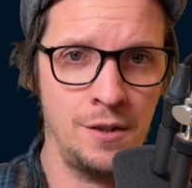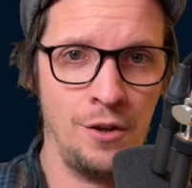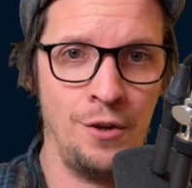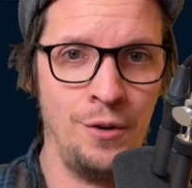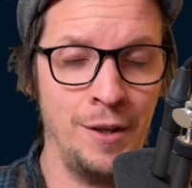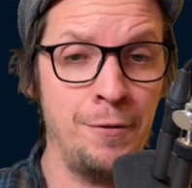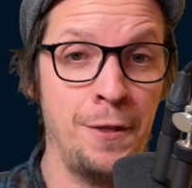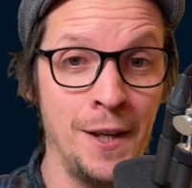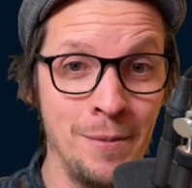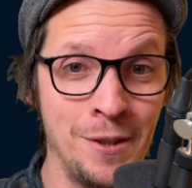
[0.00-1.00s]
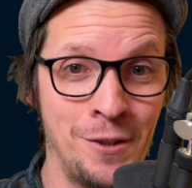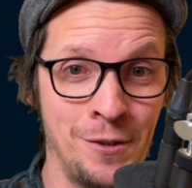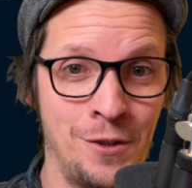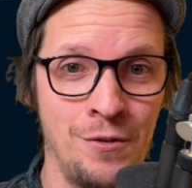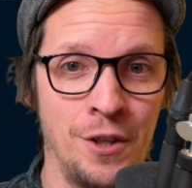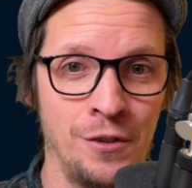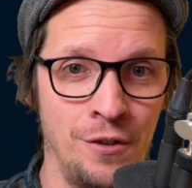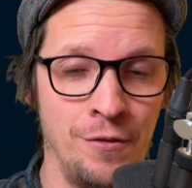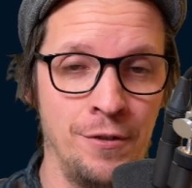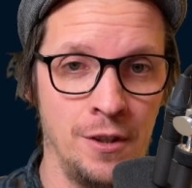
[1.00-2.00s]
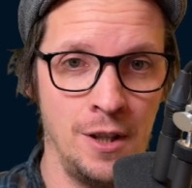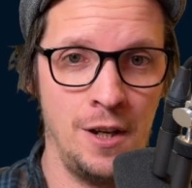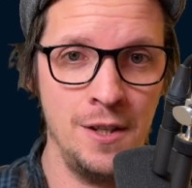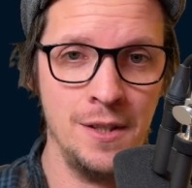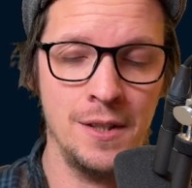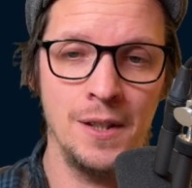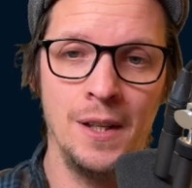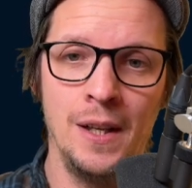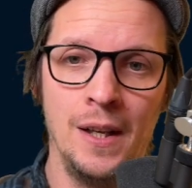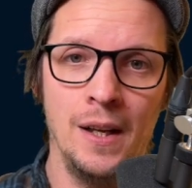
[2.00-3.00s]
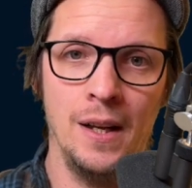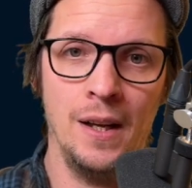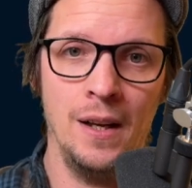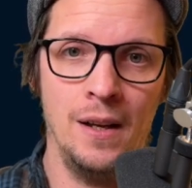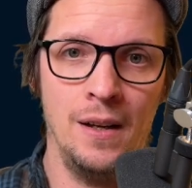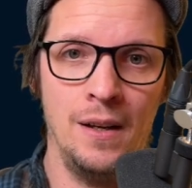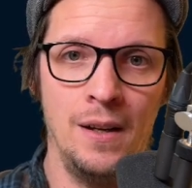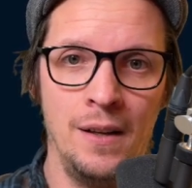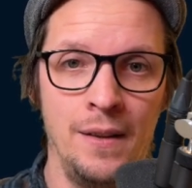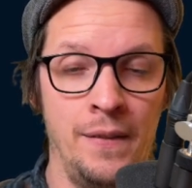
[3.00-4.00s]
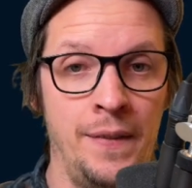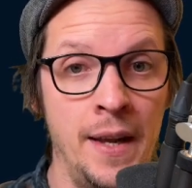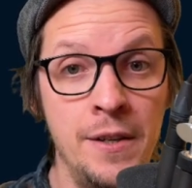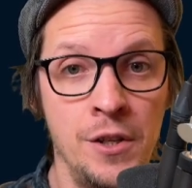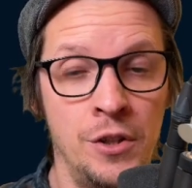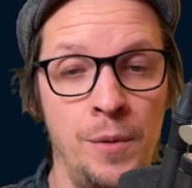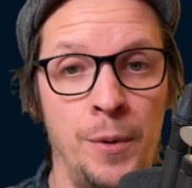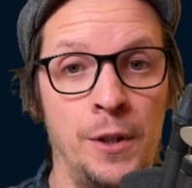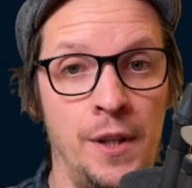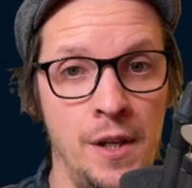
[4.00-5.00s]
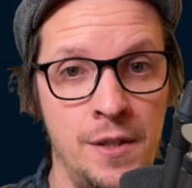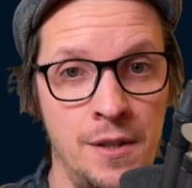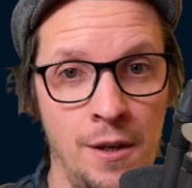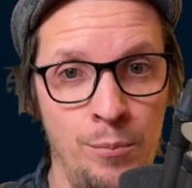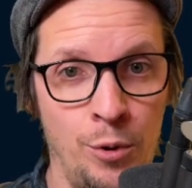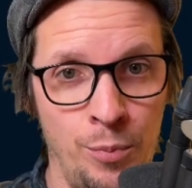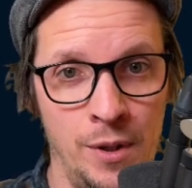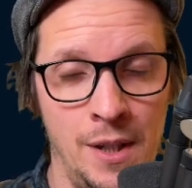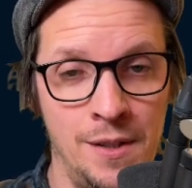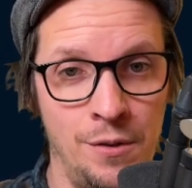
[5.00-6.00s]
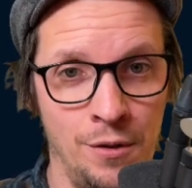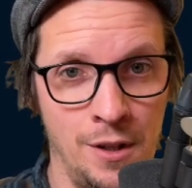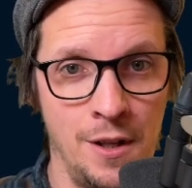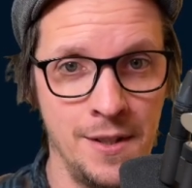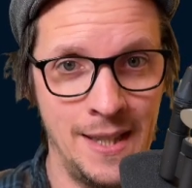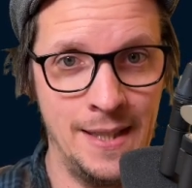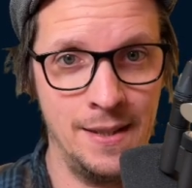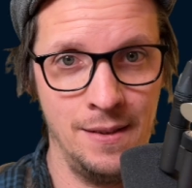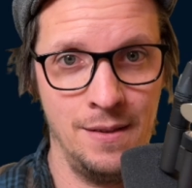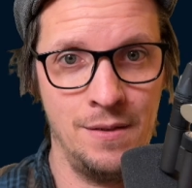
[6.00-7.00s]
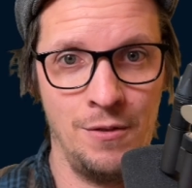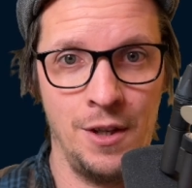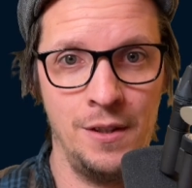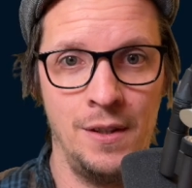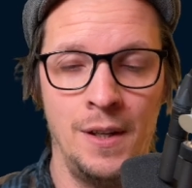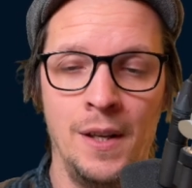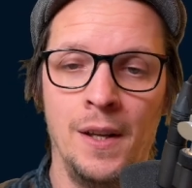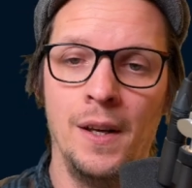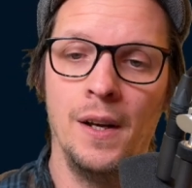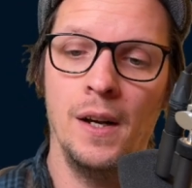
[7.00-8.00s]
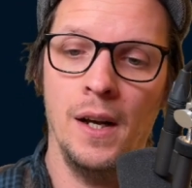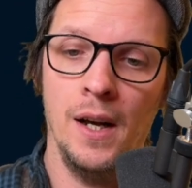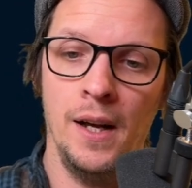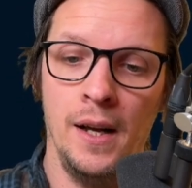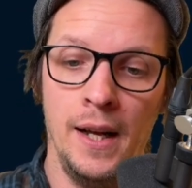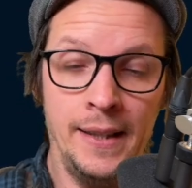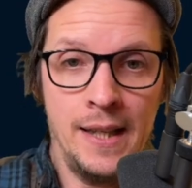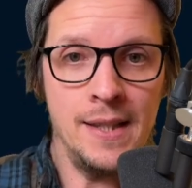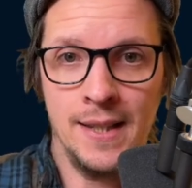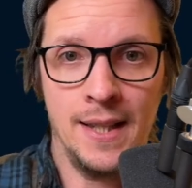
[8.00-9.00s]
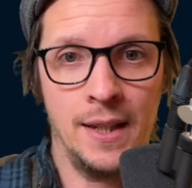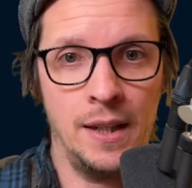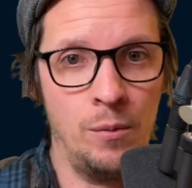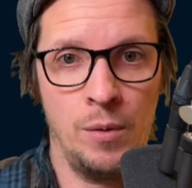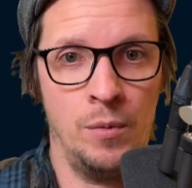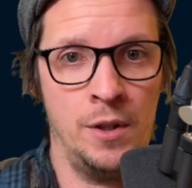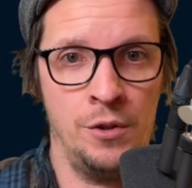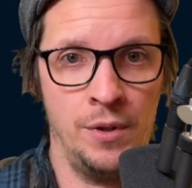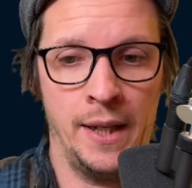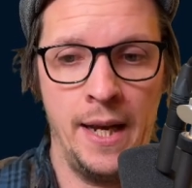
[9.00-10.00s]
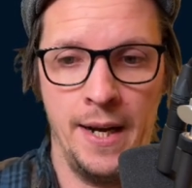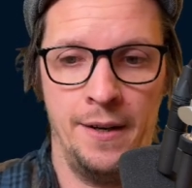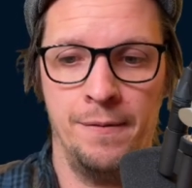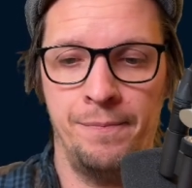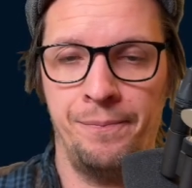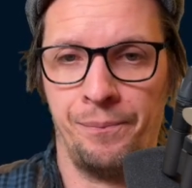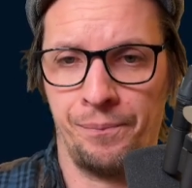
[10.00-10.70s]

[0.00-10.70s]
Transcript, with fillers: So if you think about the constructor of a class, uh, there you typically assign properties to the class instance, right? Uh, and that's exactly what we're doing here.